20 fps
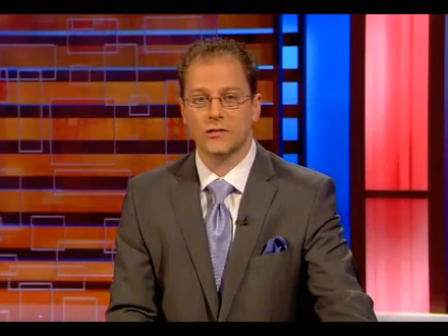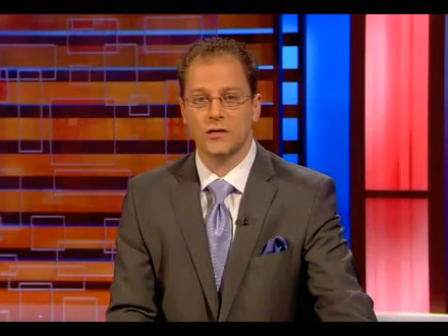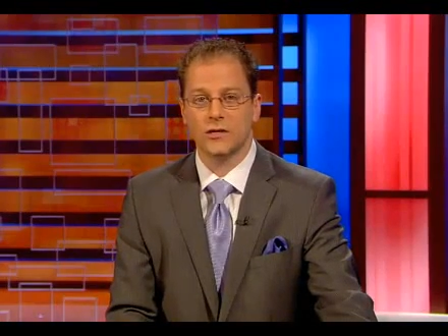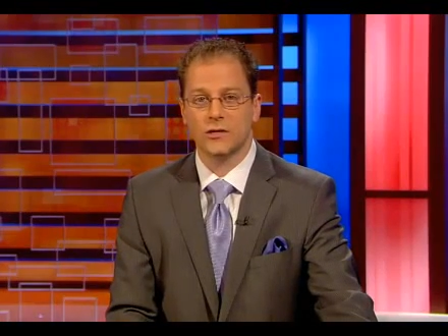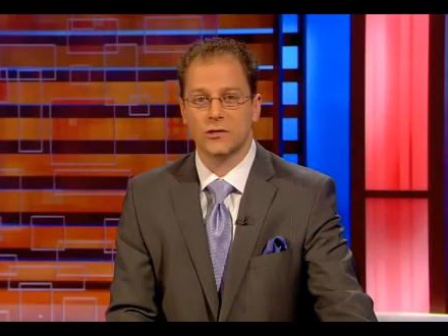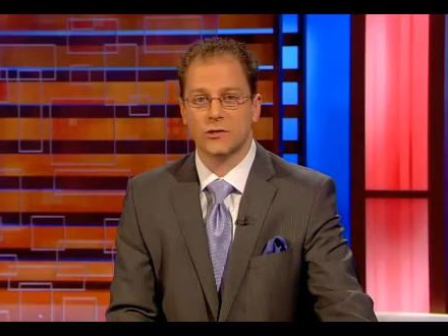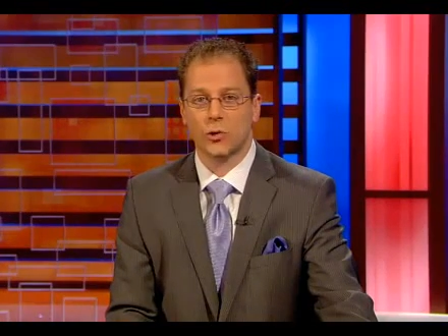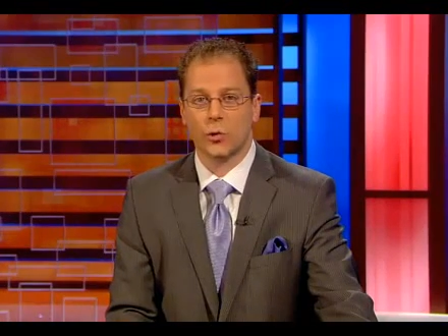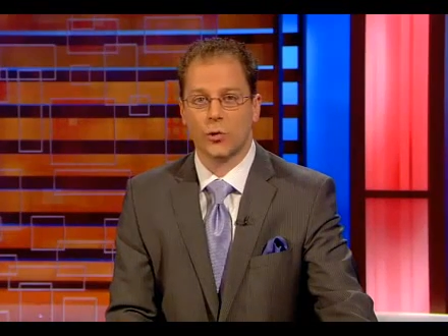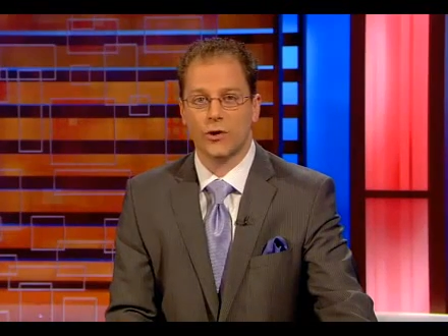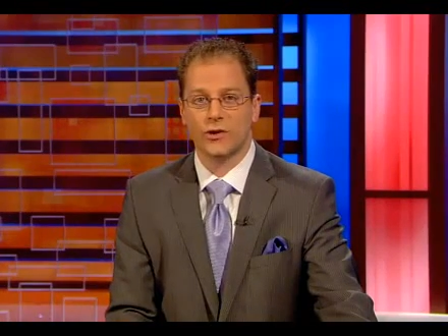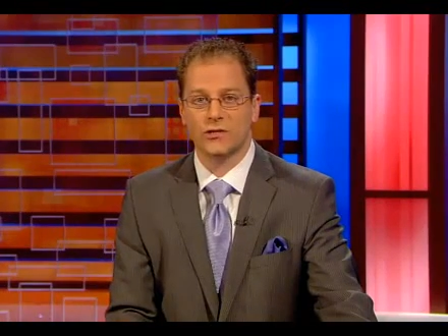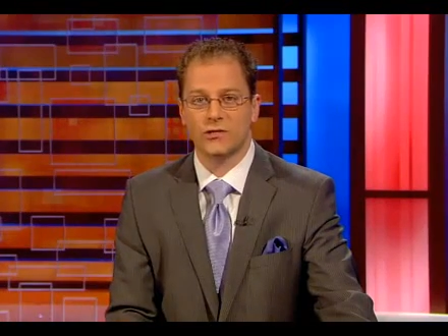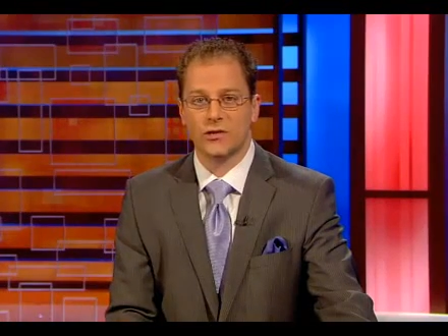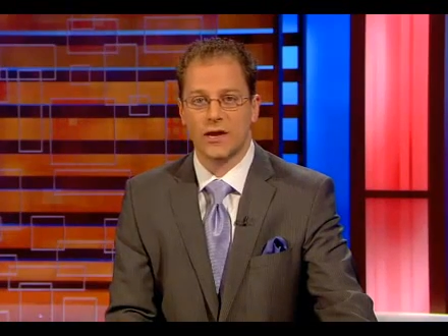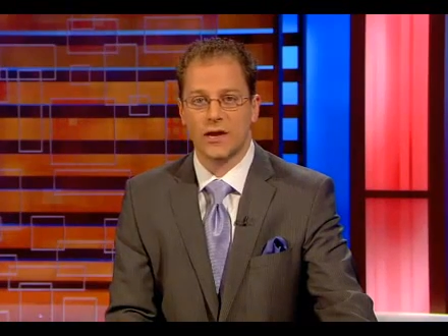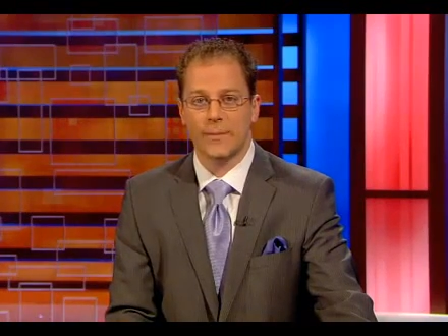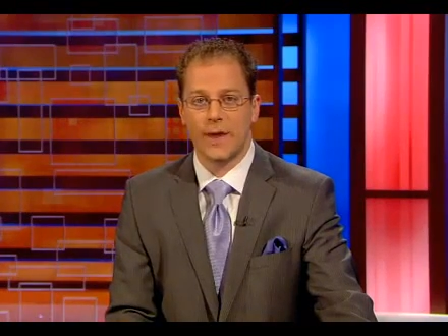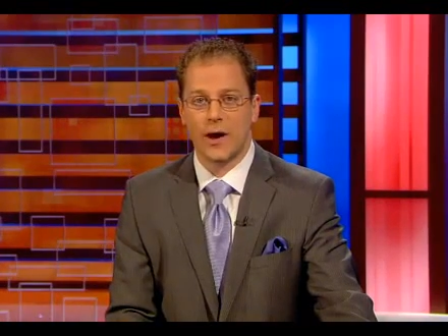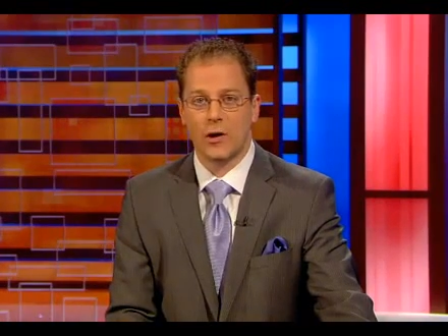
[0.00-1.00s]
this story
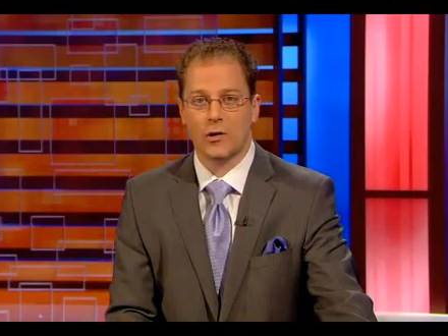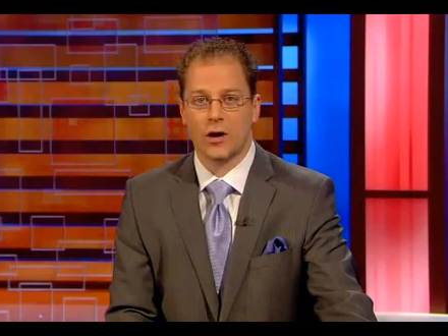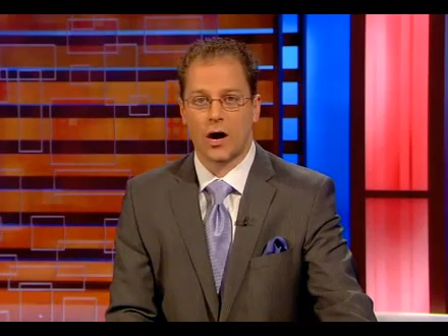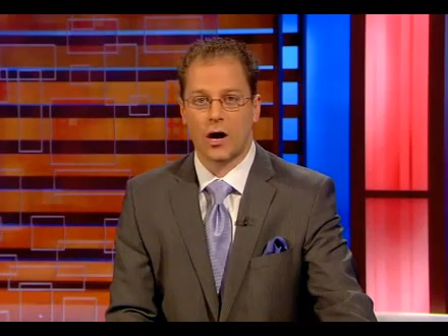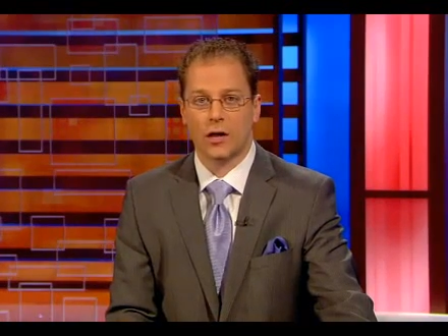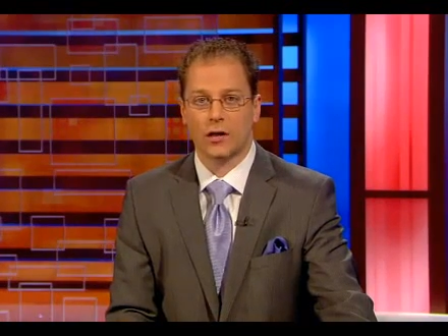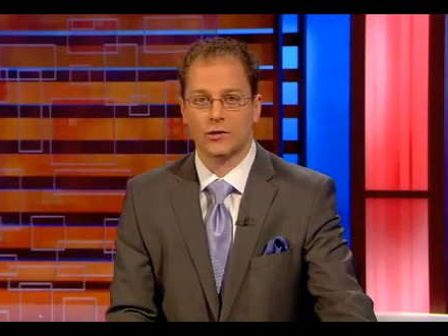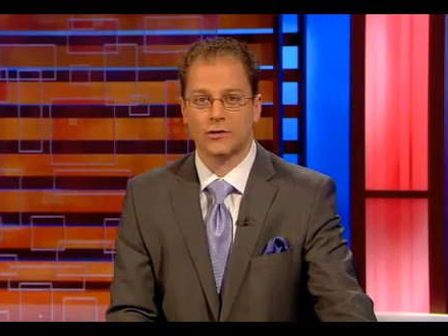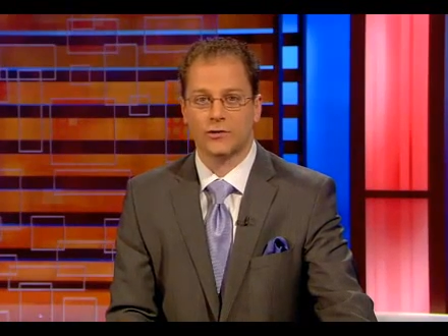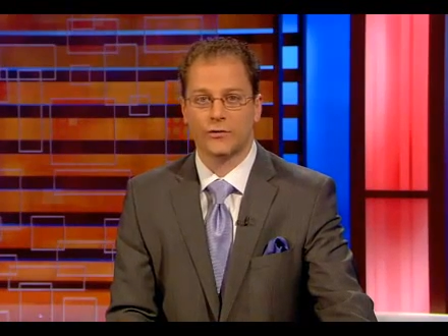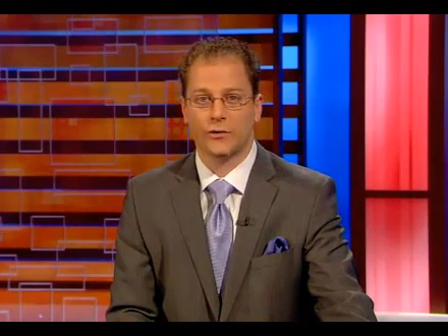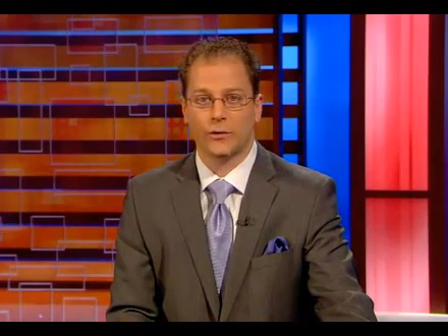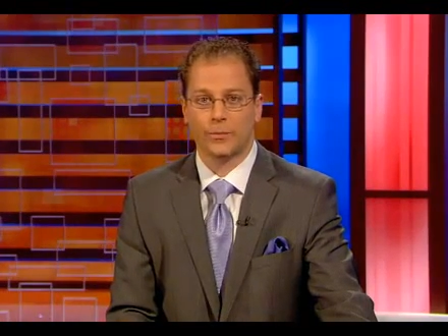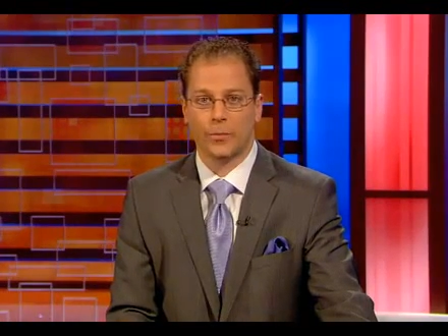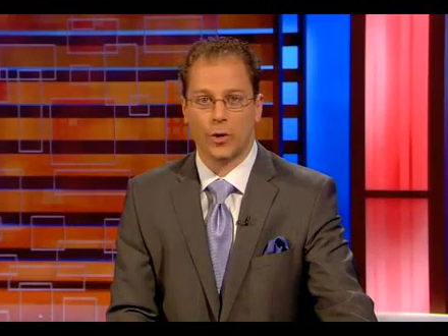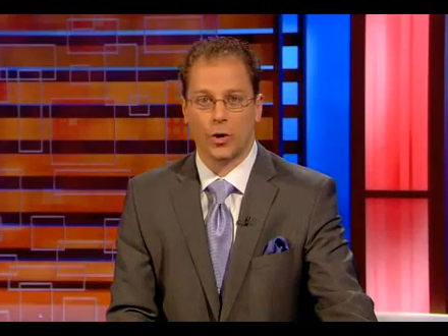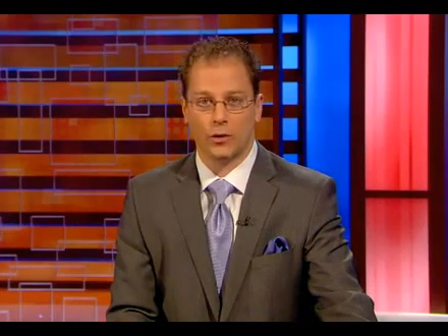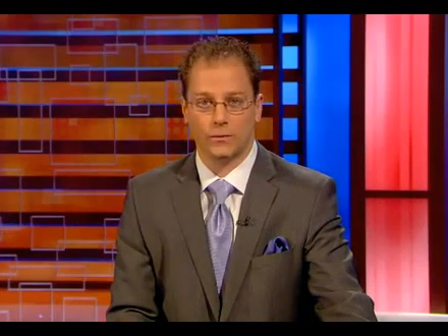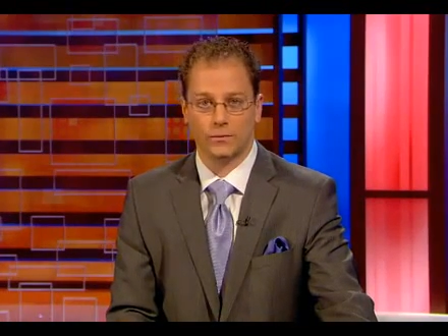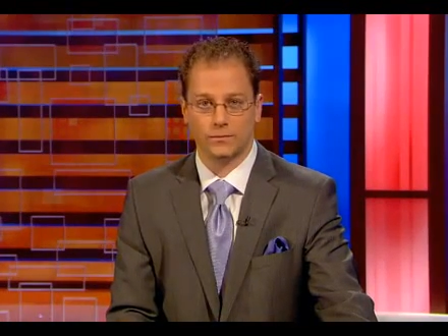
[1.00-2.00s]
say about college
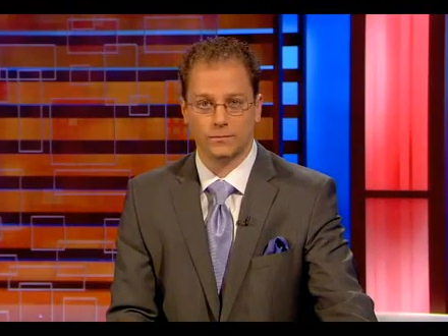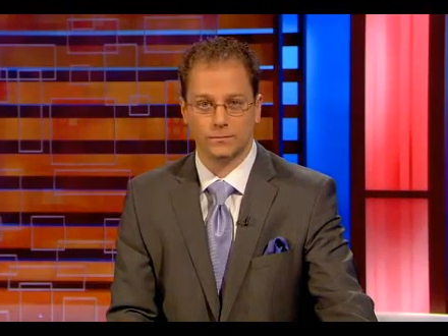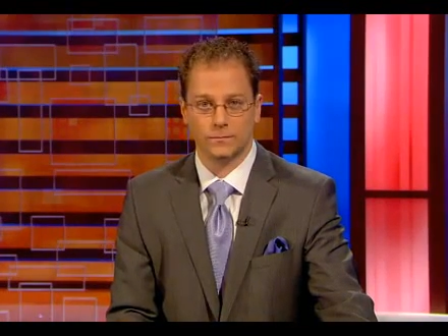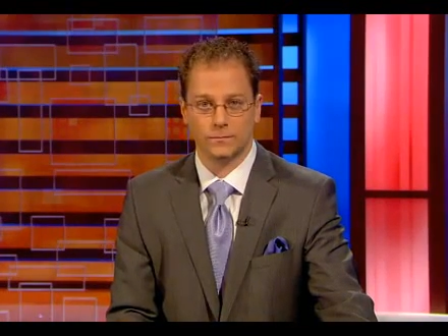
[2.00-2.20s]
football?